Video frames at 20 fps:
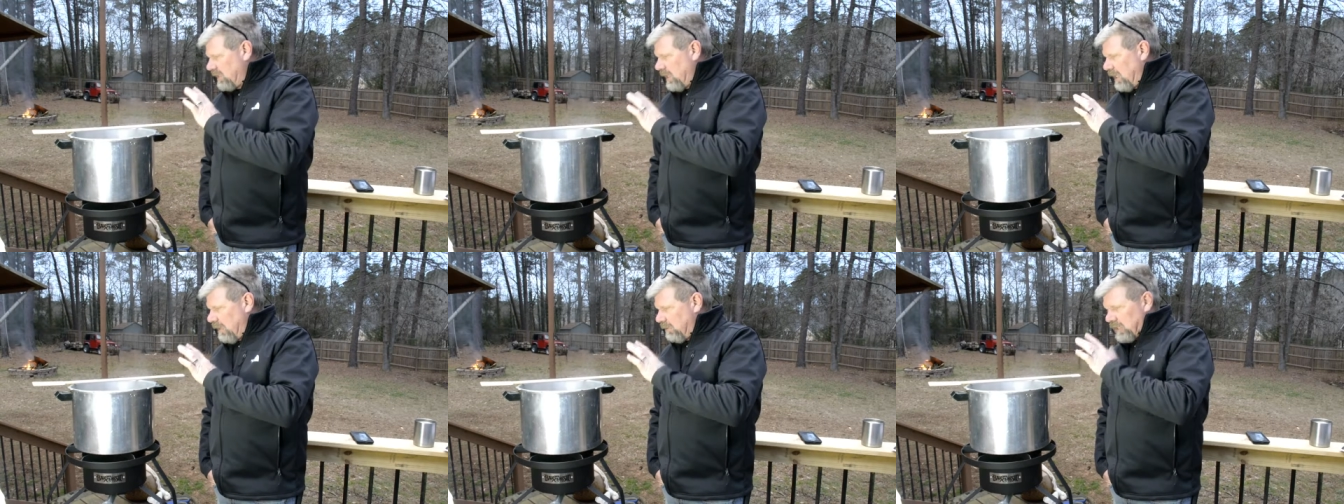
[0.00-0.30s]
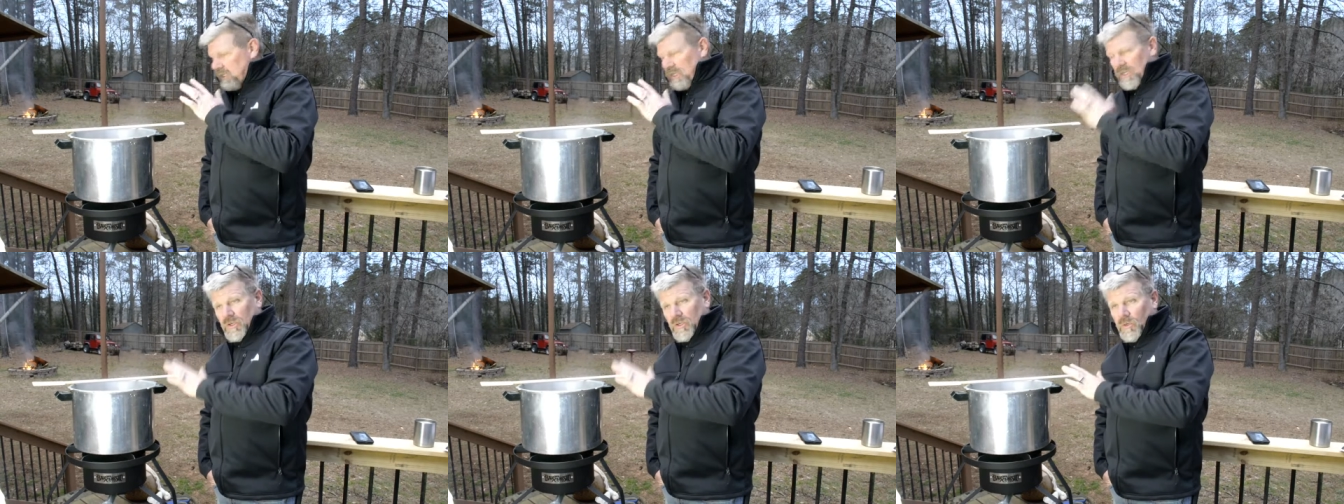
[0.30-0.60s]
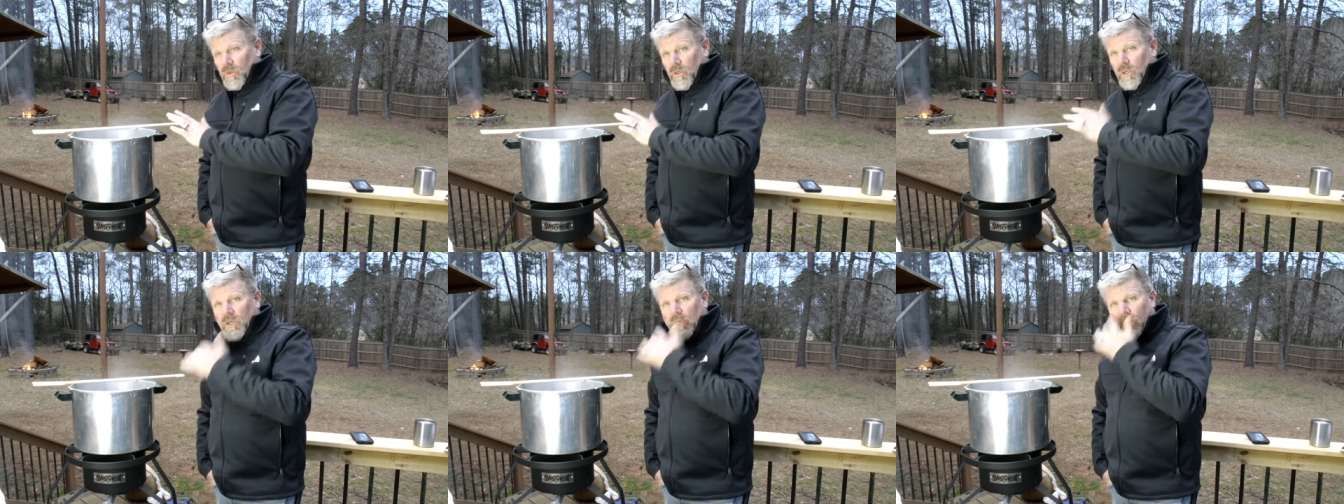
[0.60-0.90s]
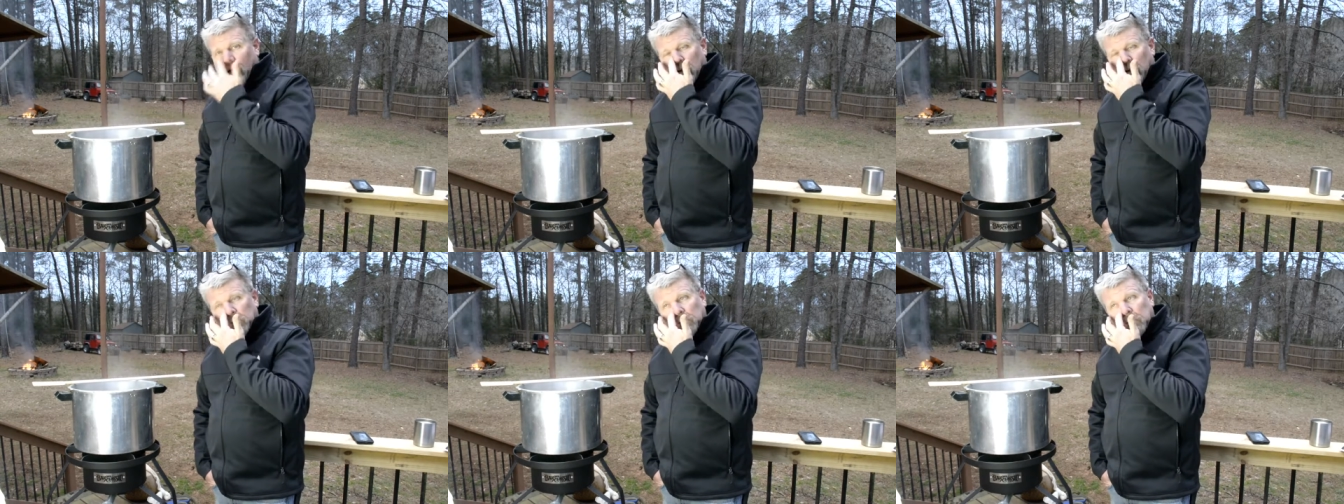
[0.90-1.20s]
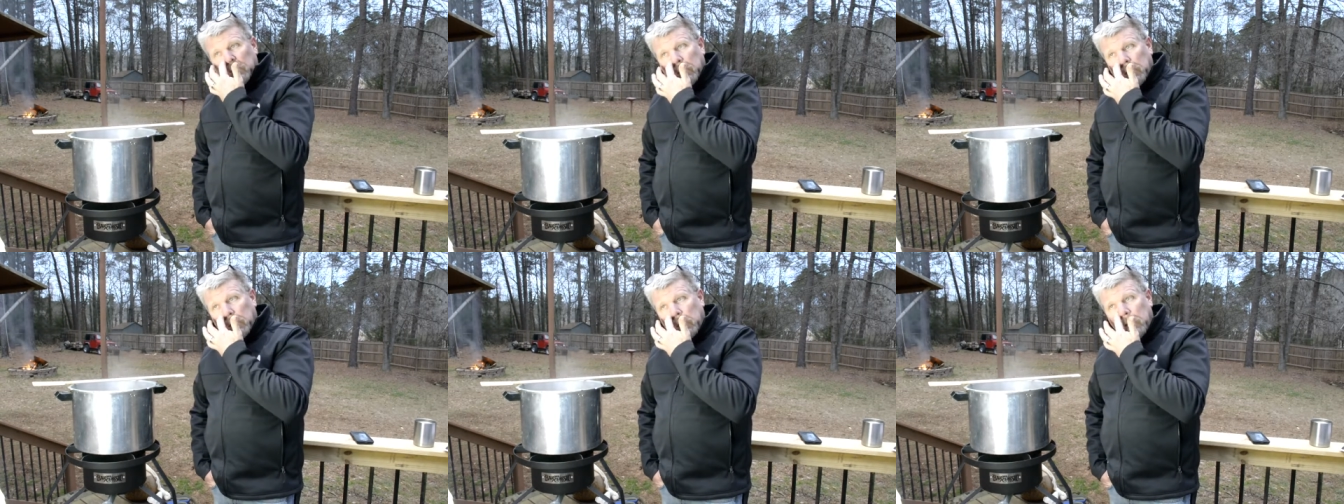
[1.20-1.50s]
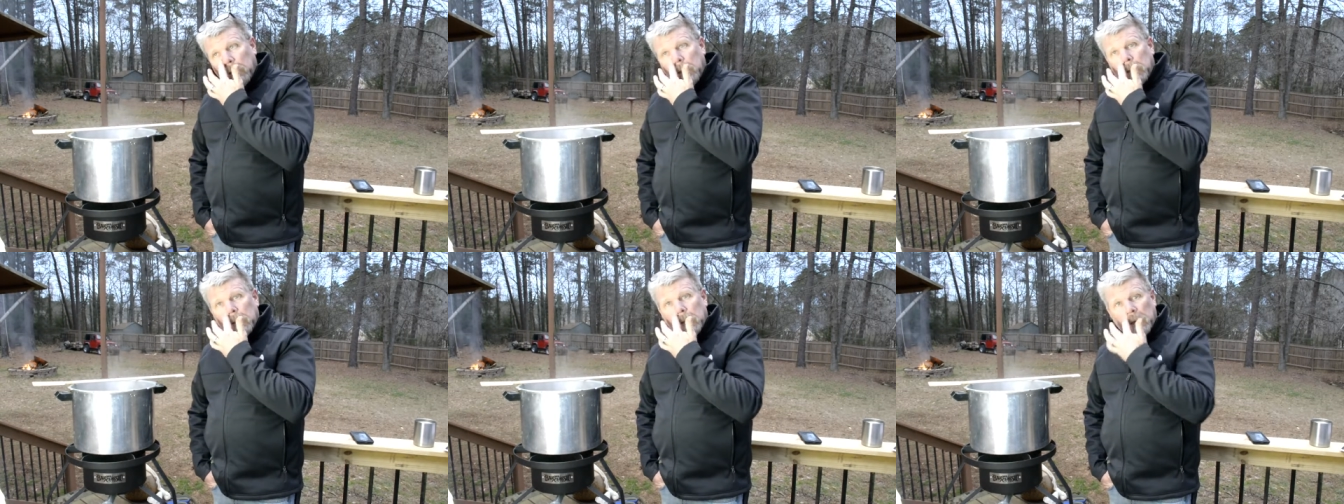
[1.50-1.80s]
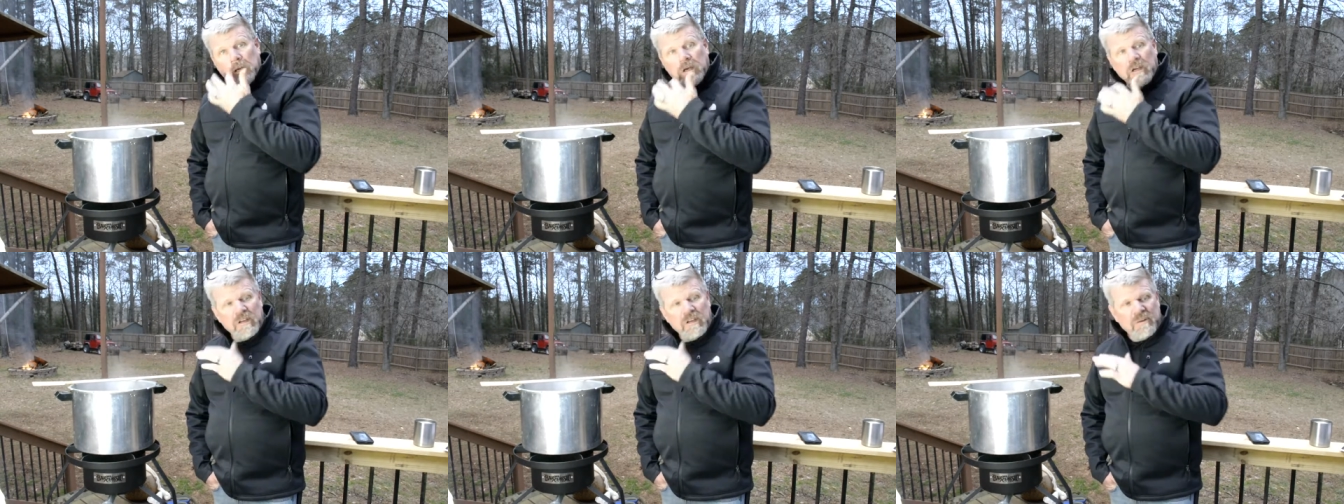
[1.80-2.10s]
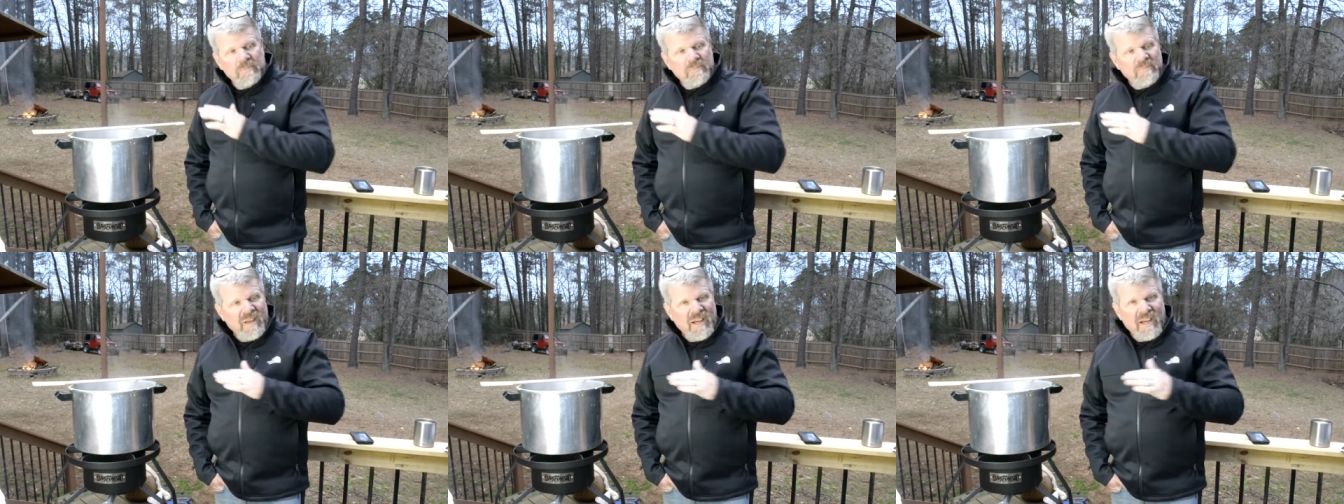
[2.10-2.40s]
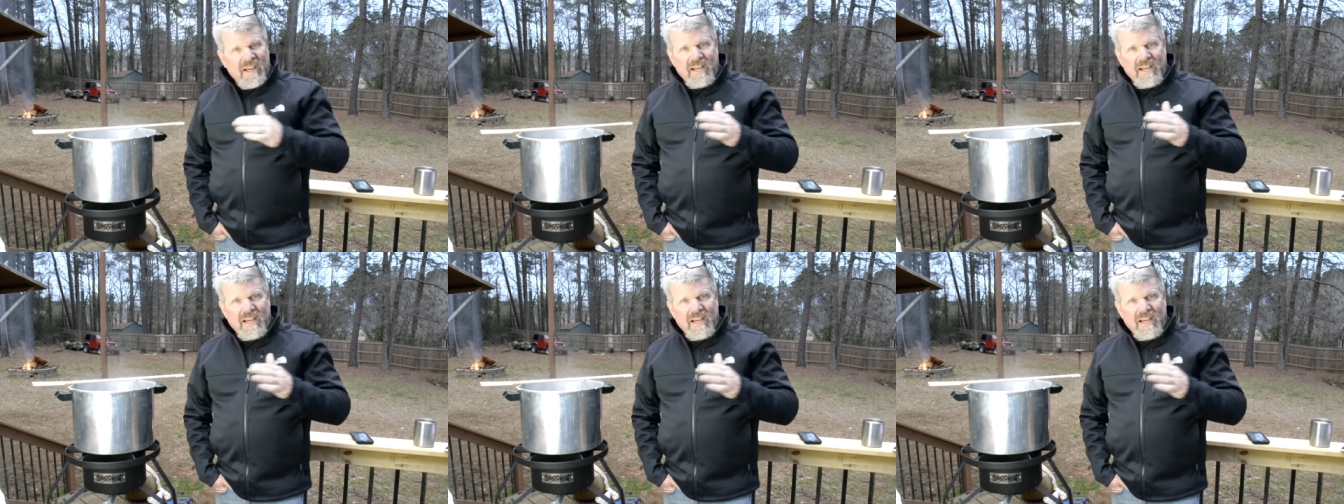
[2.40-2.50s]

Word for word: I'm gonna cool it off. Um,